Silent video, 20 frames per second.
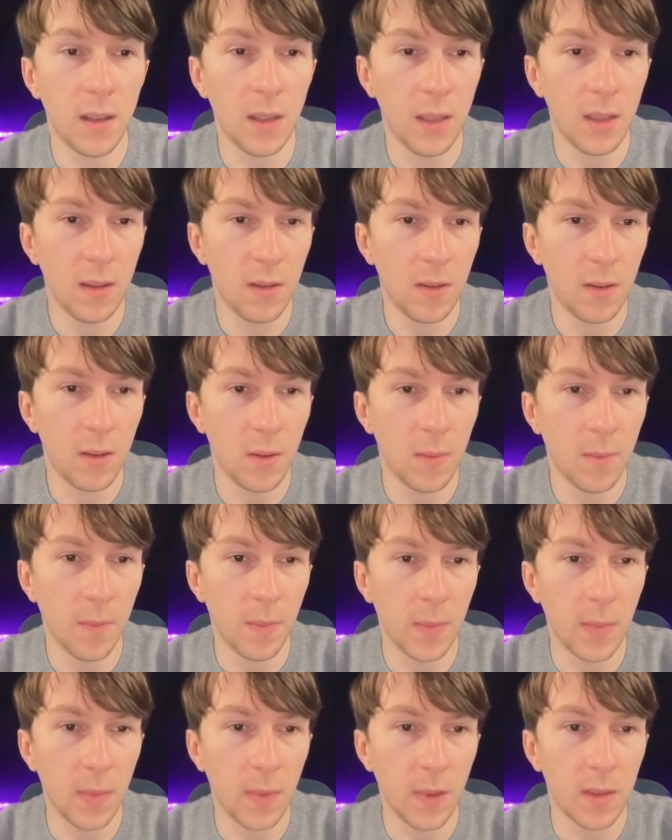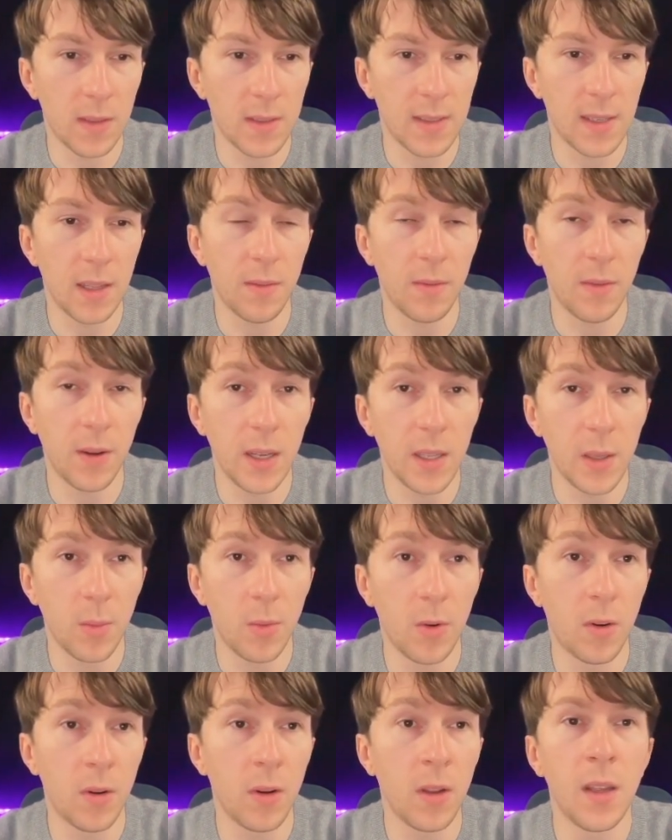in the set
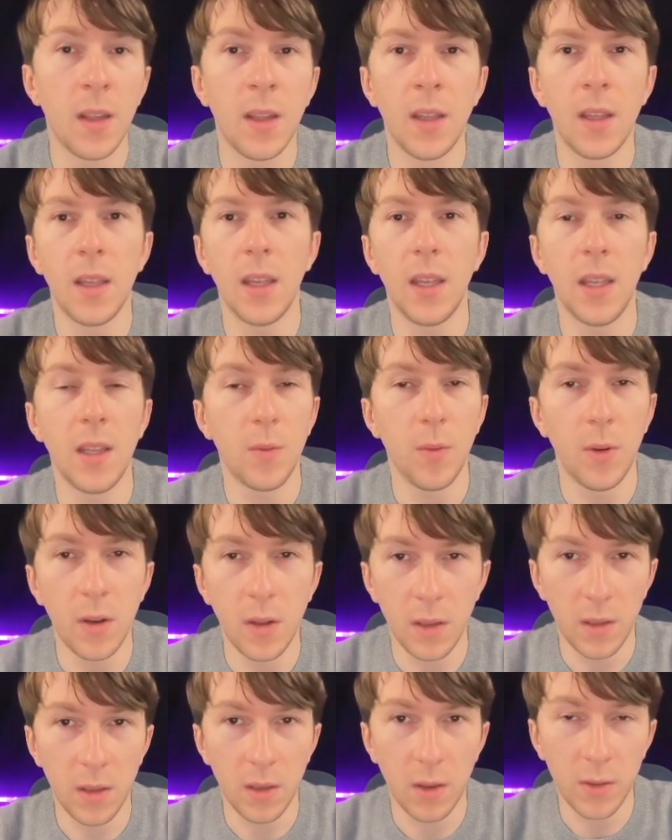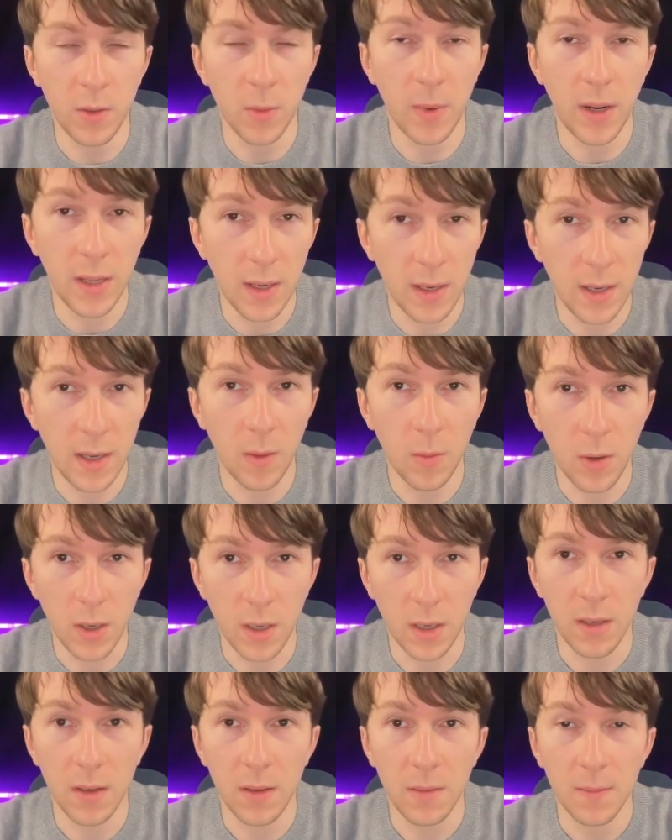variable, it will automatically work.